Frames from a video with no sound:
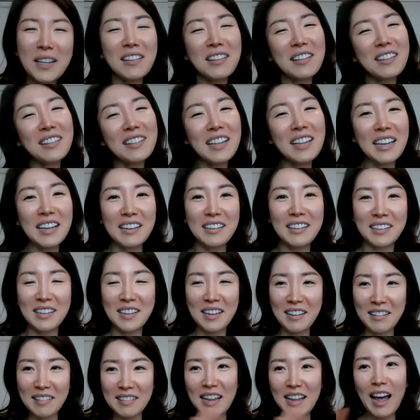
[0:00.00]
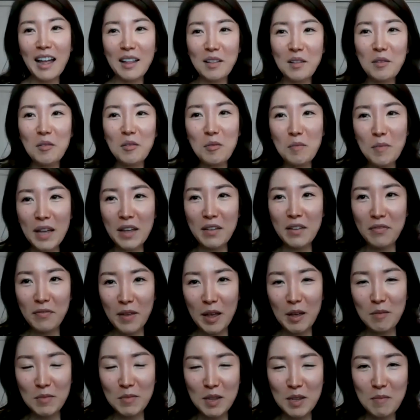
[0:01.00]
but like not all my
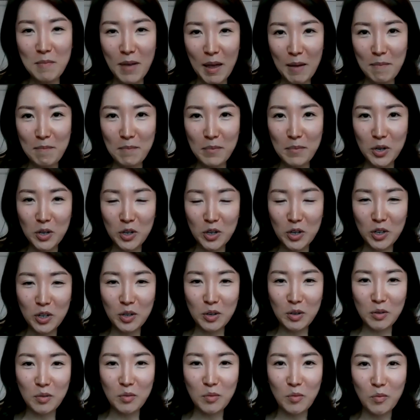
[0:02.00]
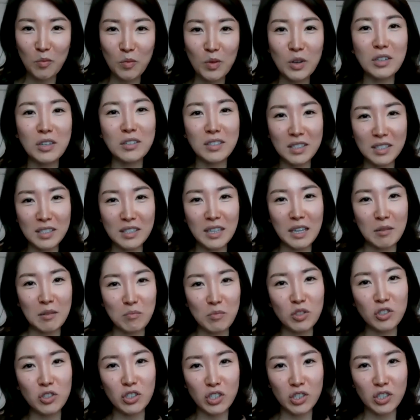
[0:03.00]
family member was like
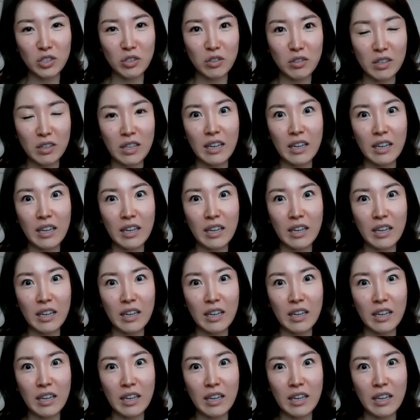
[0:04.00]
musician.